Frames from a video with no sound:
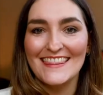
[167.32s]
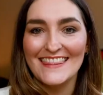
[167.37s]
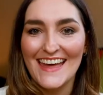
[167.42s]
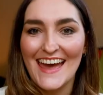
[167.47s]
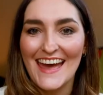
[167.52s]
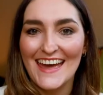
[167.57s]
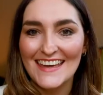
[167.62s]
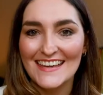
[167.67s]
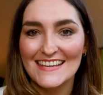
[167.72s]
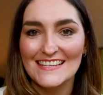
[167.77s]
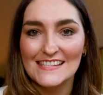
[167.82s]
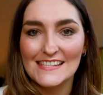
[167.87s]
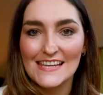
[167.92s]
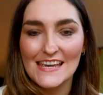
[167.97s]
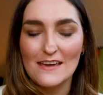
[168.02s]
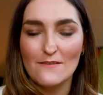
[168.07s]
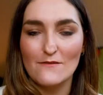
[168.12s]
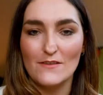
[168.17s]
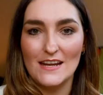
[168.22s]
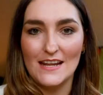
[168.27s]
There is
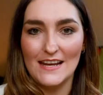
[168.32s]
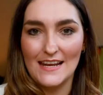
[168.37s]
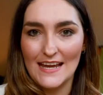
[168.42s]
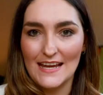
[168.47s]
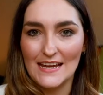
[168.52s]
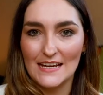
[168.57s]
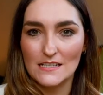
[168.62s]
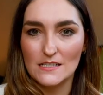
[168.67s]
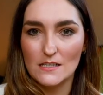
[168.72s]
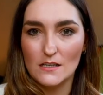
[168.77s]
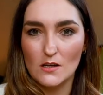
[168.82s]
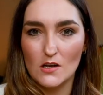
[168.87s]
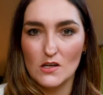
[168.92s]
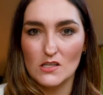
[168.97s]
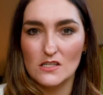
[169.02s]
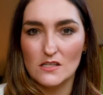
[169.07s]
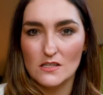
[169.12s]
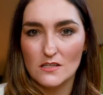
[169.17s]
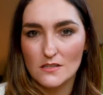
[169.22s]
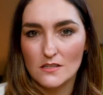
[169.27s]
even a link to
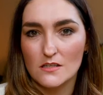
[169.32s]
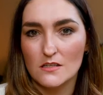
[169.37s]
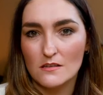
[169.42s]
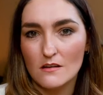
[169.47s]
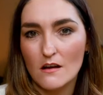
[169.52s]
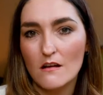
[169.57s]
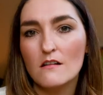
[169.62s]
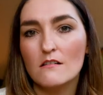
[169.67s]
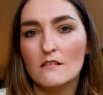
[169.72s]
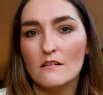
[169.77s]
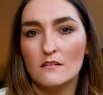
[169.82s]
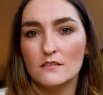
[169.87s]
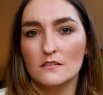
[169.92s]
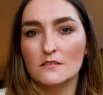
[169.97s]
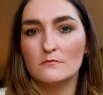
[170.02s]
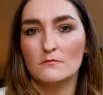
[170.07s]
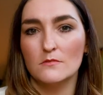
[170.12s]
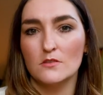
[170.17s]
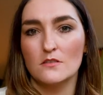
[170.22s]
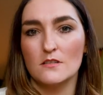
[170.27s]
Lost Stock on
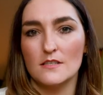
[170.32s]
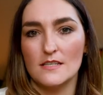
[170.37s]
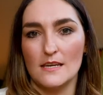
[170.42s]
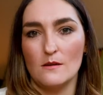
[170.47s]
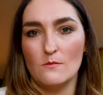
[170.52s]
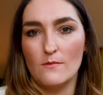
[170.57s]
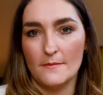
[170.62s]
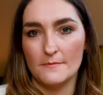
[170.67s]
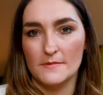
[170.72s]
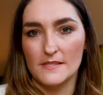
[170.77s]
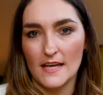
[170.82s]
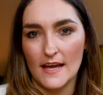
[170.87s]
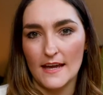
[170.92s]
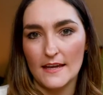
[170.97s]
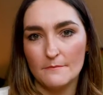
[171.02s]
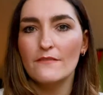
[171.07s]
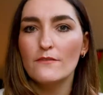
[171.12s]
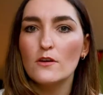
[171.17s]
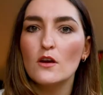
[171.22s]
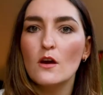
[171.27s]
the Mall Z
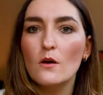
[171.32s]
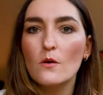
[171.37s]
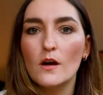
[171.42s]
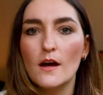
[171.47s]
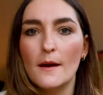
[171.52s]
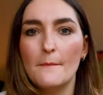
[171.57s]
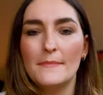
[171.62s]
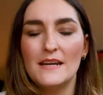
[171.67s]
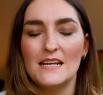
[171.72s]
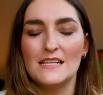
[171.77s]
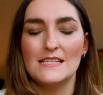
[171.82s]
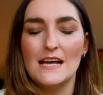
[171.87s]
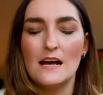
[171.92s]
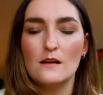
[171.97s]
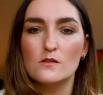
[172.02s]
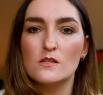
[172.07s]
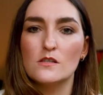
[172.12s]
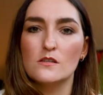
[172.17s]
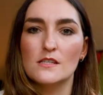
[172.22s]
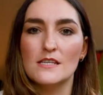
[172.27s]
website. If you go on Companies
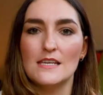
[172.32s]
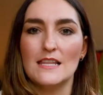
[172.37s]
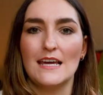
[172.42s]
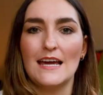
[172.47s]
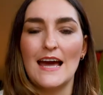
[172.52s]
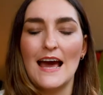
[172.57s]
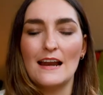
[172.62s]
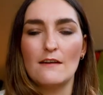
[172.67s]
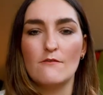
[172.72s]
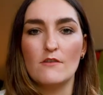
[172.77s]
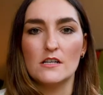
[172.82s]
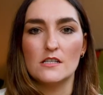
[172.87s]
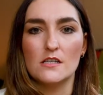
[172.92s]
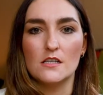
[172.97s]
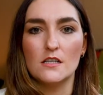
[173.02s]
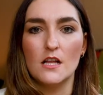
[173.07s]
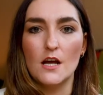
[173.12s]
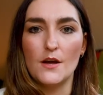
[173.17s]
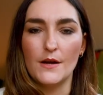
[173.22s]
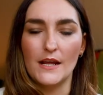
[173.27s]
House, you'll see that Callie
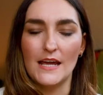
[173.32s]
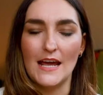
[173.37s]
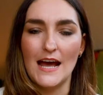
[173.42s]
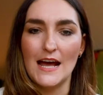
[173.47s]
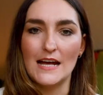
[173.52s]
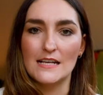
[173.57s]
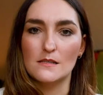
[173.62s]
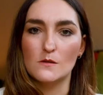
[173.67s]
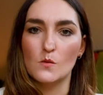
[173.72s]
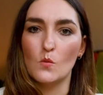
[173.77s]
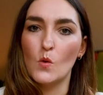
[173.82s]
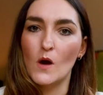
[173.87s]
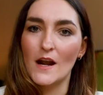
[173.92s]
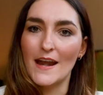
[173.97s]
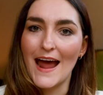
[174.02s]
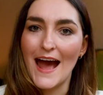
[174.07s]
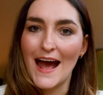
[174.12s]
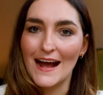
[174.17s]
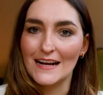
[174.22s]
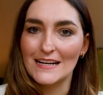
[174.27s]
Russell only has
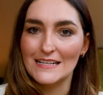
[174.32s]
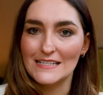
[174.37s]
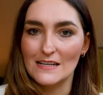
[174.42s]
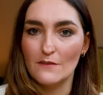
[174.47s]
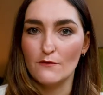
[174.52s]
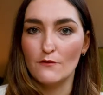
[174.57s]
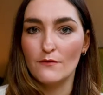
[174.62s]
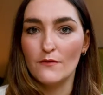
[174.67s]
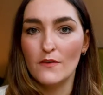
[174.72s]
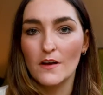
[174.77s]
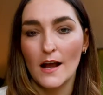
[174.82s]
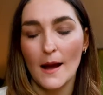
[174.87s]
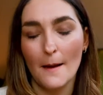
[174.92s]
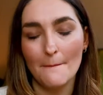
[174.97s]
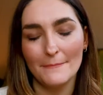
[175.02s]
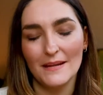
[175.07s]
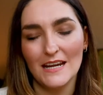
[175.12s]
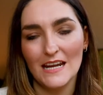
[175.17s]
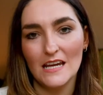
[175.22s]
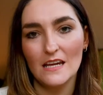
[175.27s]
one active
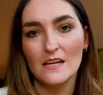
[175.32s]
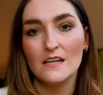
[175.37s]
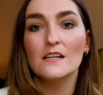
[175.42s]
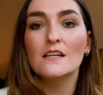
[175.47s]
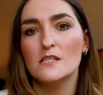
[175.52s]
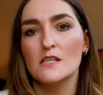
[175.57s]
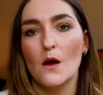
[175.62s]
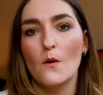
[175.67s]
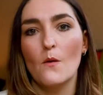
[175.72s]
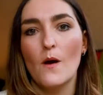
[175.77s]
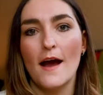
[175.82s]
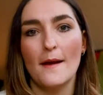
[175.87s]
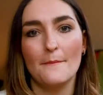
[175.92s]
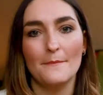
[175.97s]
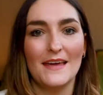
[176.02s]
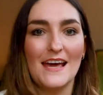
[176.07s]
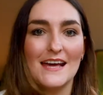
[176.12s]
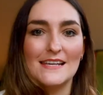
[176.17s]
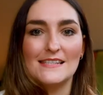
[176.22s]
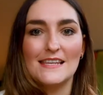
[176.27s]
company, so
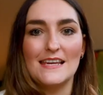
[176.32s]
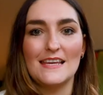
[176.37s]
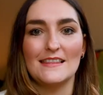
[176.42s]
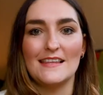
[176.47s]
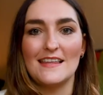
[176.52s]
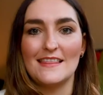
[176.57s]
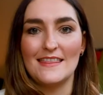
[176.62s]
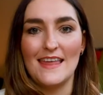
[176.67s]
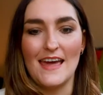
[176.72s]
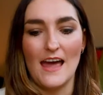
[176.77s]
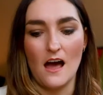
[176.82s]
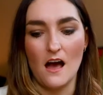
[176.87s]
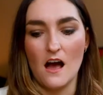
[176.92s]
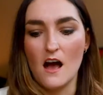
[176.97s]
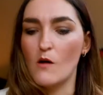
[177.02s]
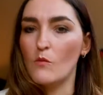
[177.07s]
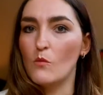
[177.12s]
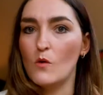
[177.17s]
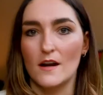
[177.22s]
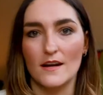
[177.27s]
I'm guessing that they
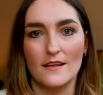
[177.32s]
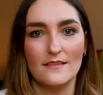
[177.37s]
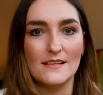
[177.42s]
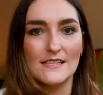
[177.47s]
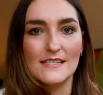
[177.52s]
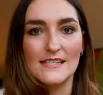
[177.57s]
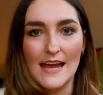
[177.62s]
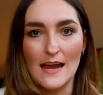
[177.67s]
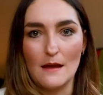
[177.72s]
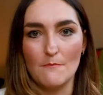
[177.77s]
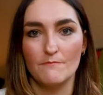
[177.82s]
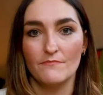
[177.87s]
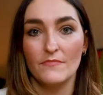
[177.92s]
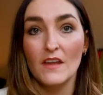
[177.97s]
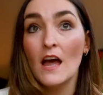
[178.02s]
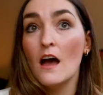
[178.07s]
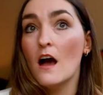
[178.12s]
are one and the same.